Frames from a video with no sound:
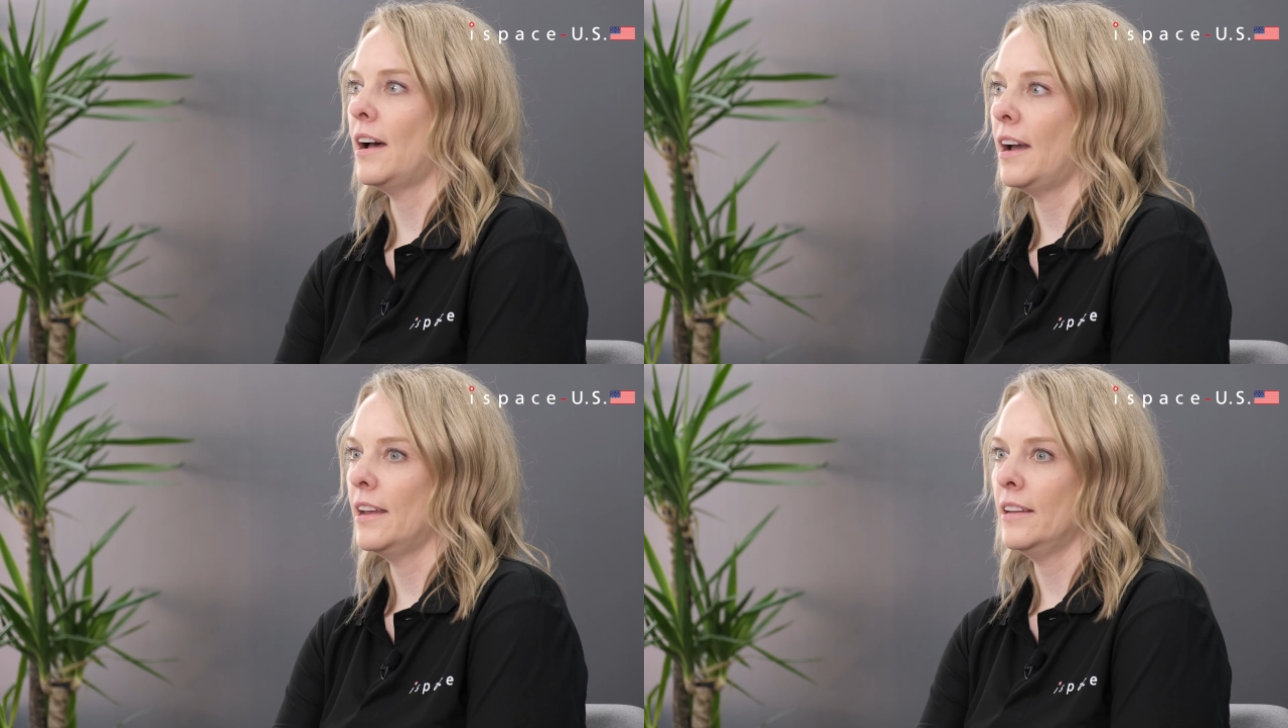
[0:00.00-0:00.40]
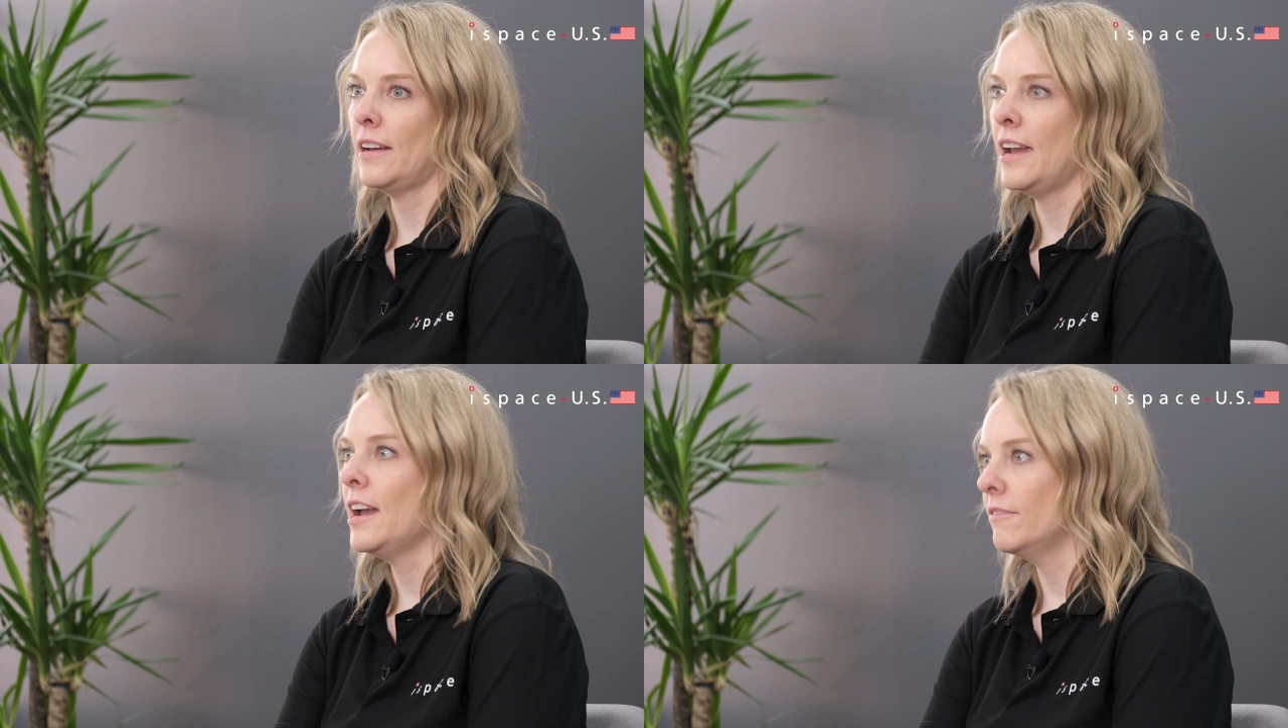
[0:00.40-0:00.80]
I
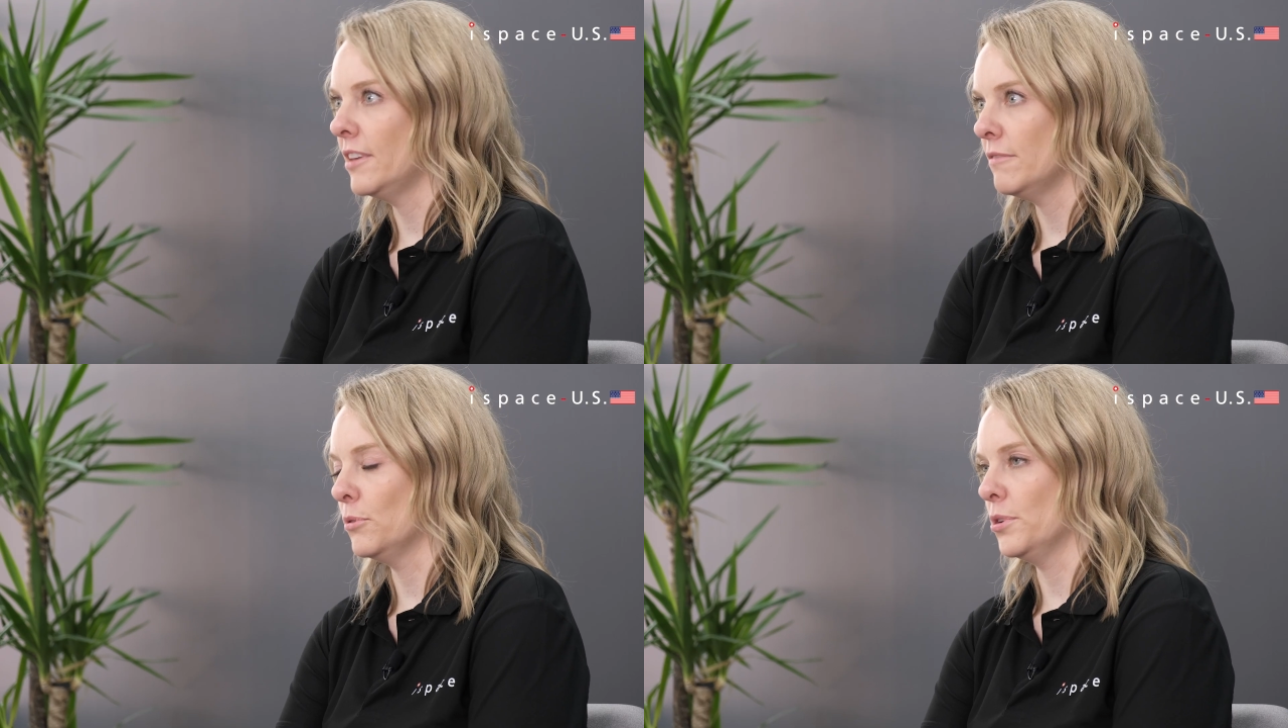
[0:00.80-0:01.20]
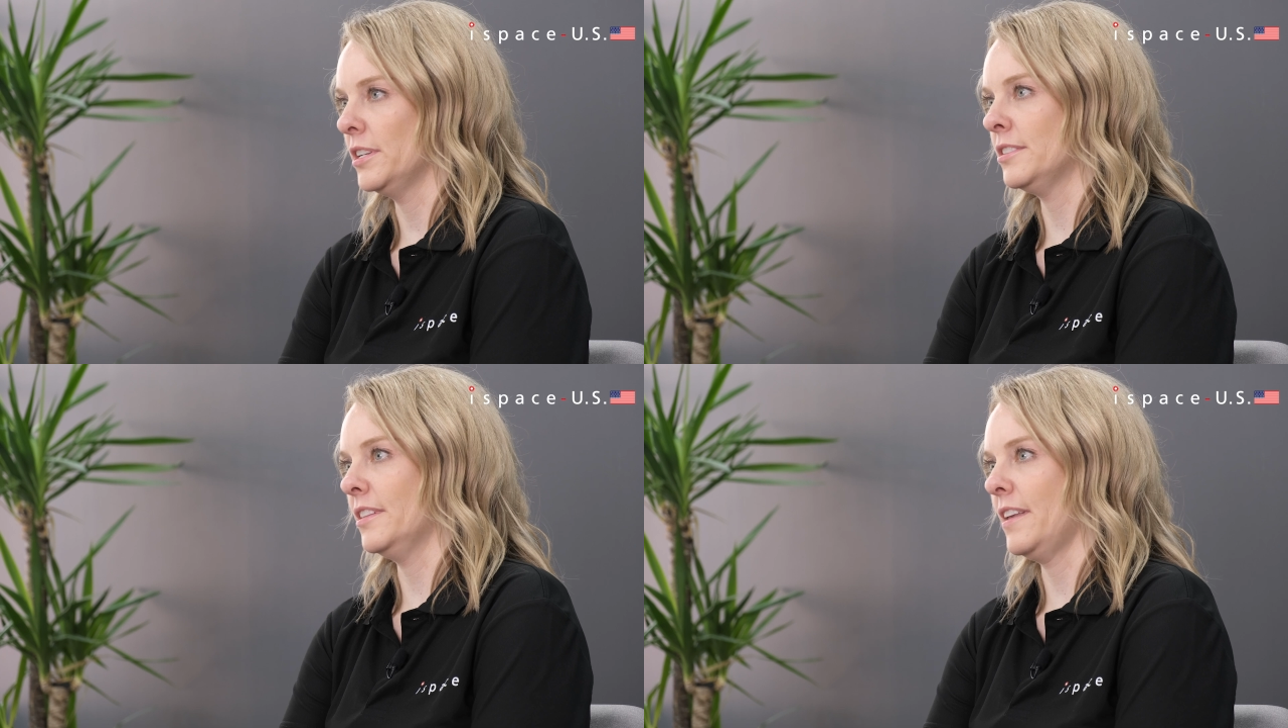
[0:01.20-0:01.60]
have that
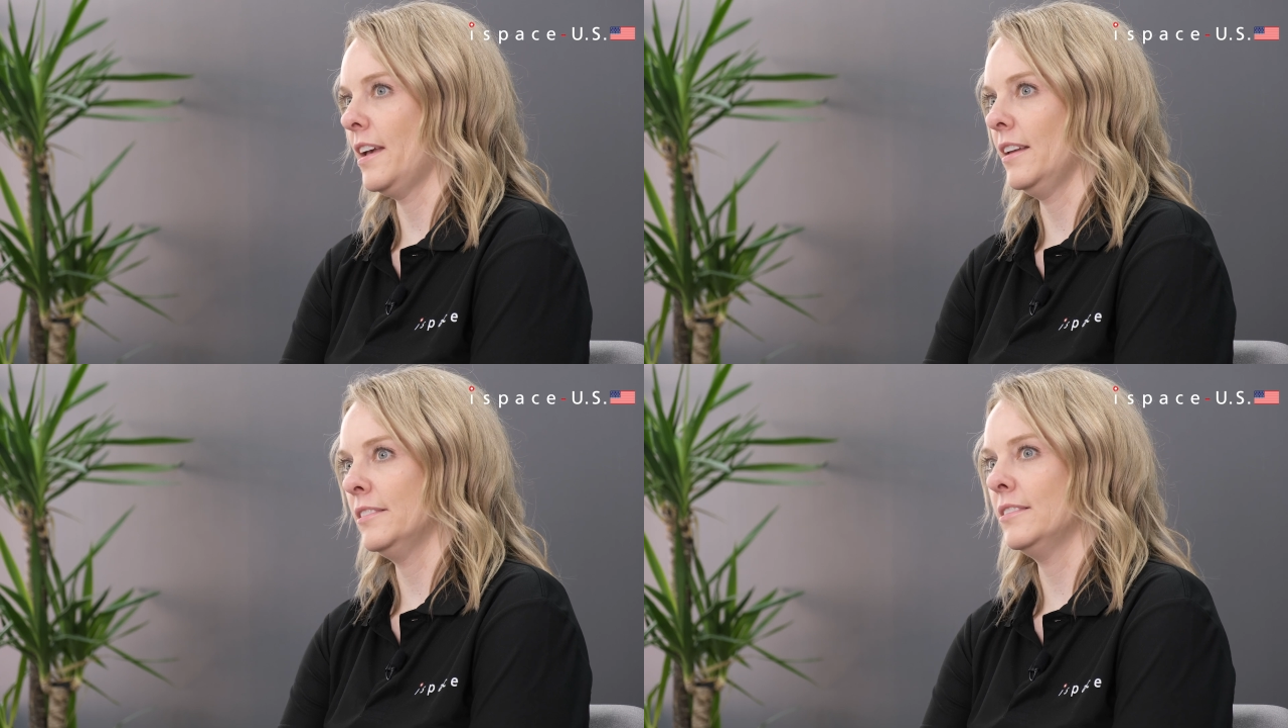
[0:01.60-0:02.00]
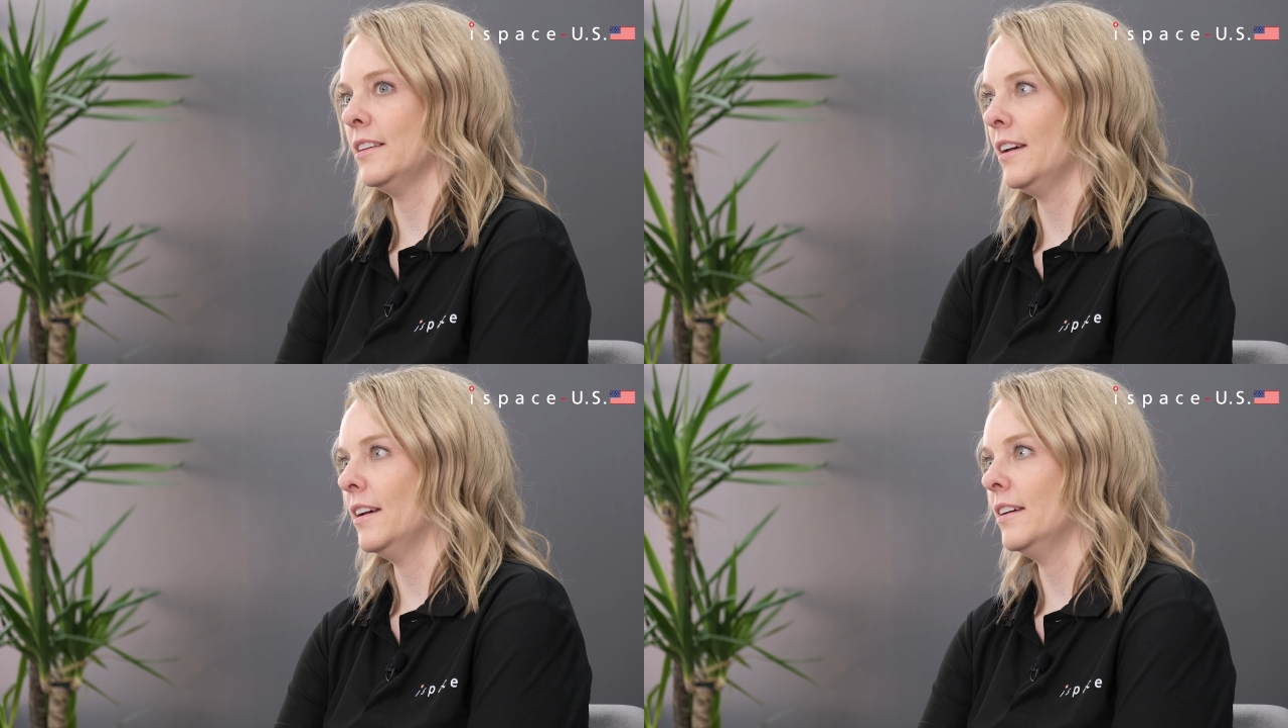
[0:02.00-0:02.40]
voice and that
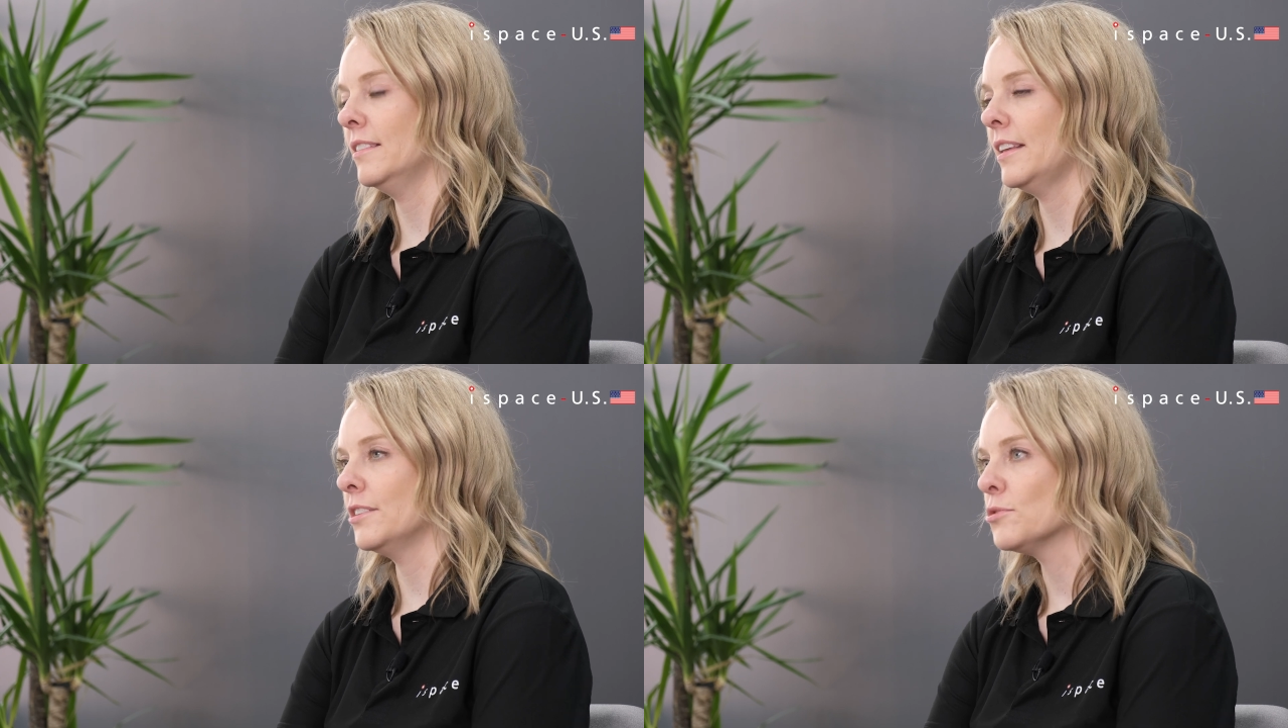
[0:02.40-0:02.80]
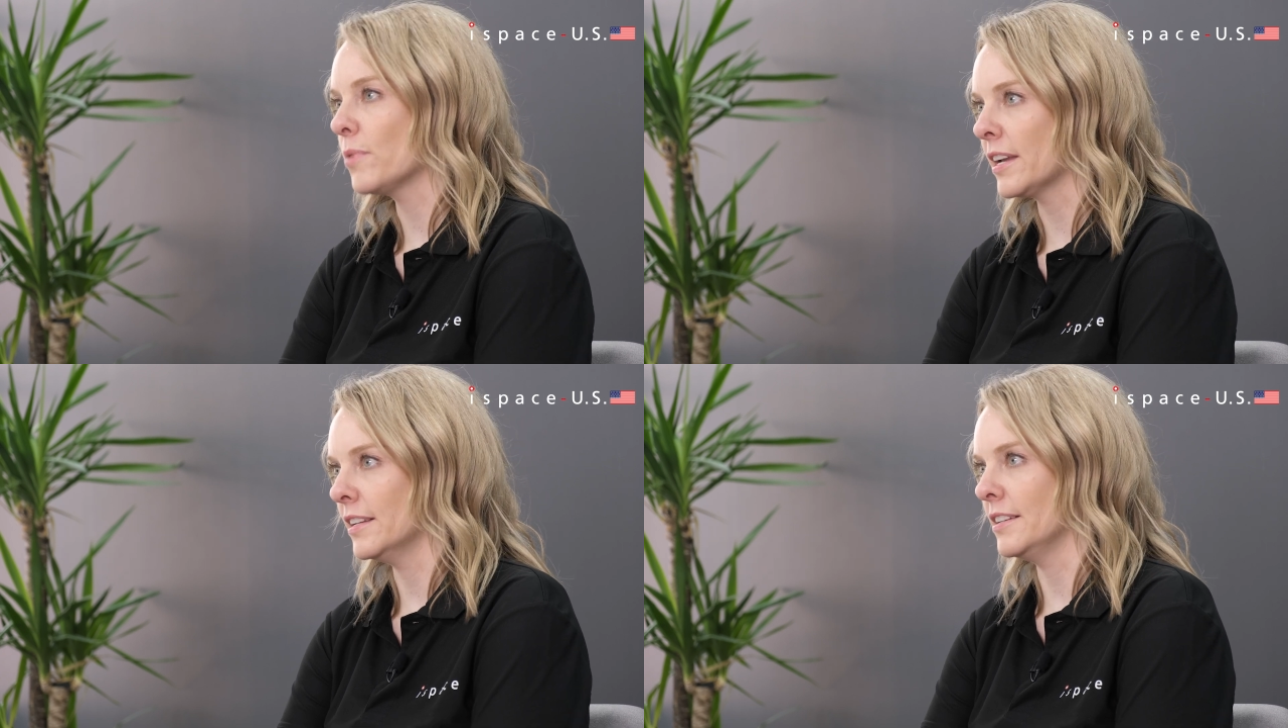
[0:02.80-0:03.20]
it's
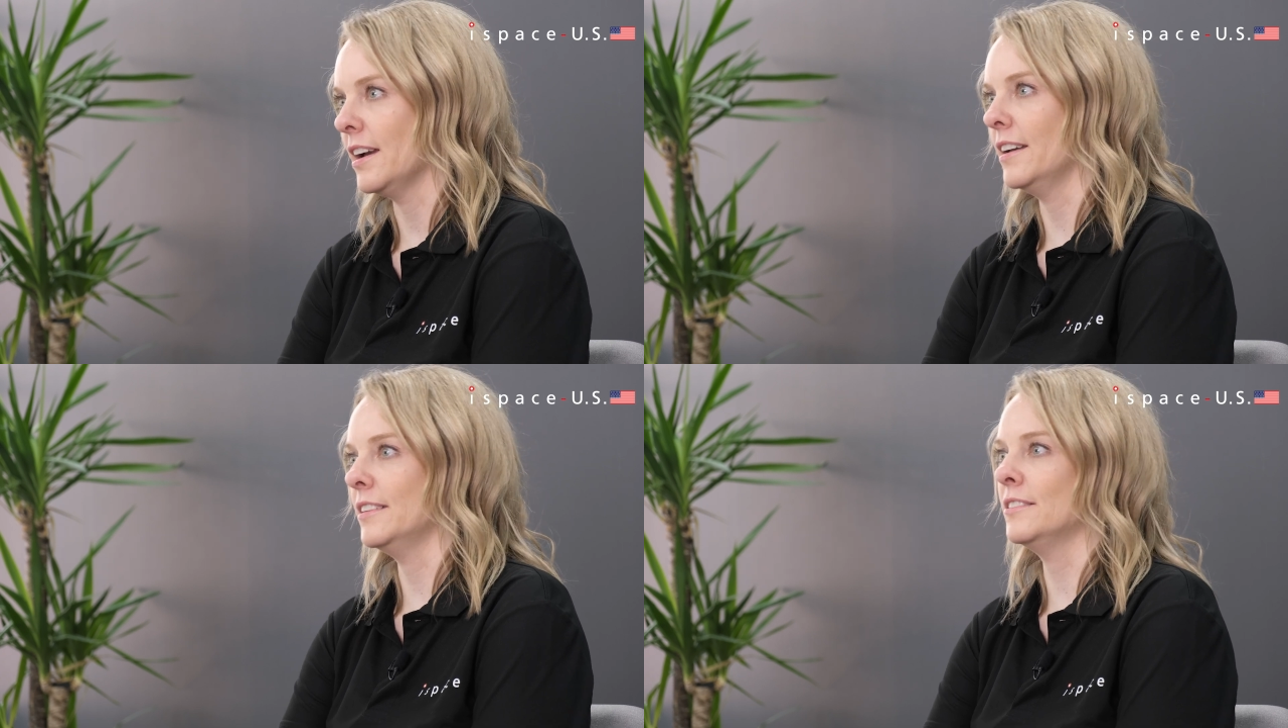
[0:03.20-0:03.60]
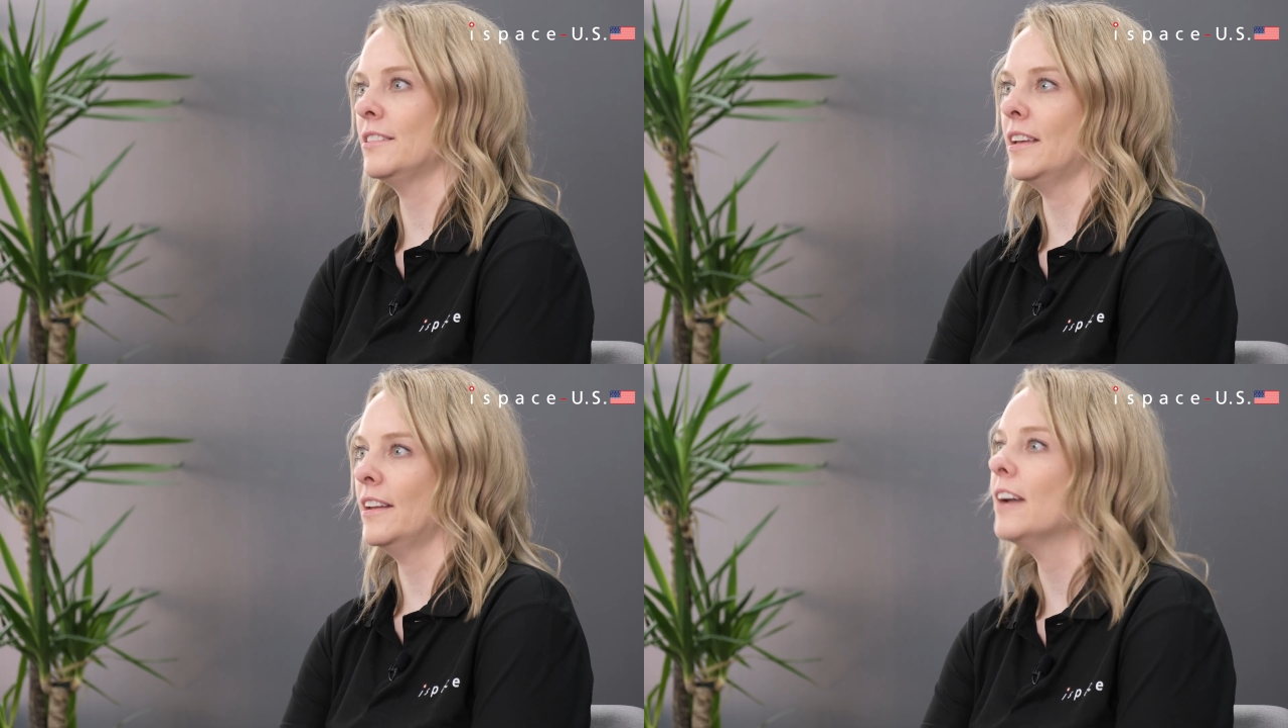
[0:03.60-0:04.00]

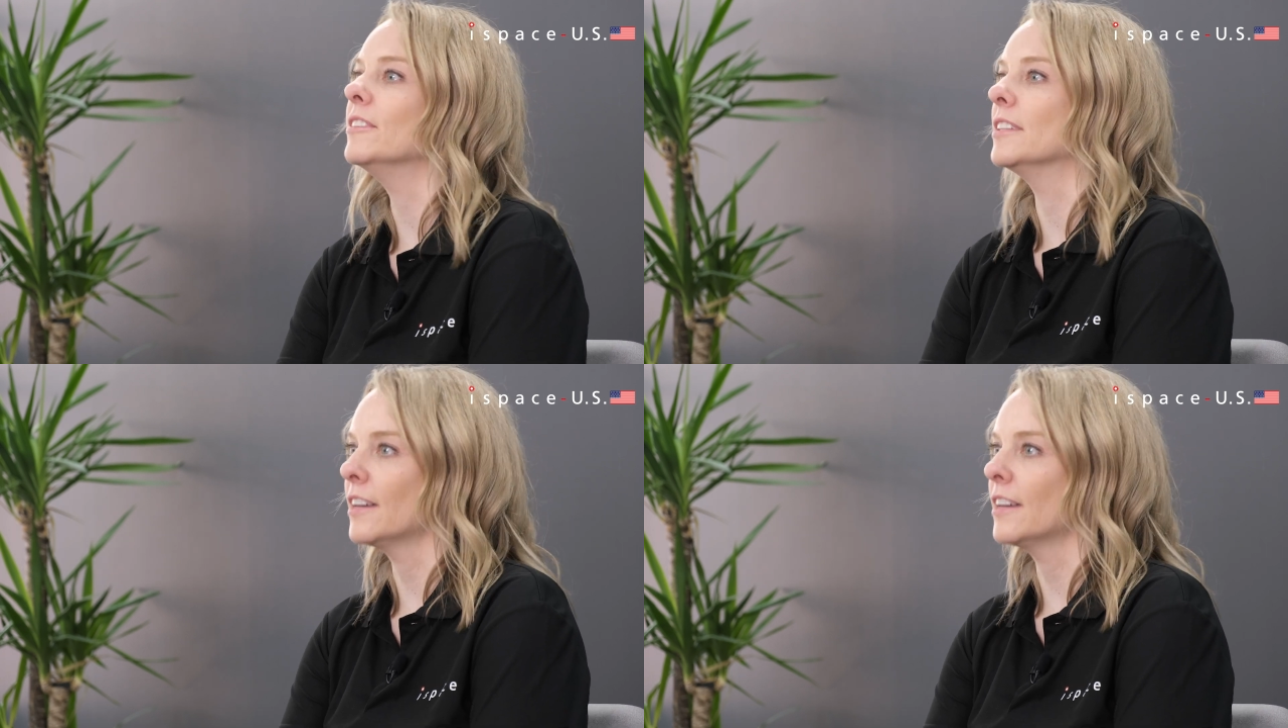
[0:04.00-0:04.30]
recognized, and having the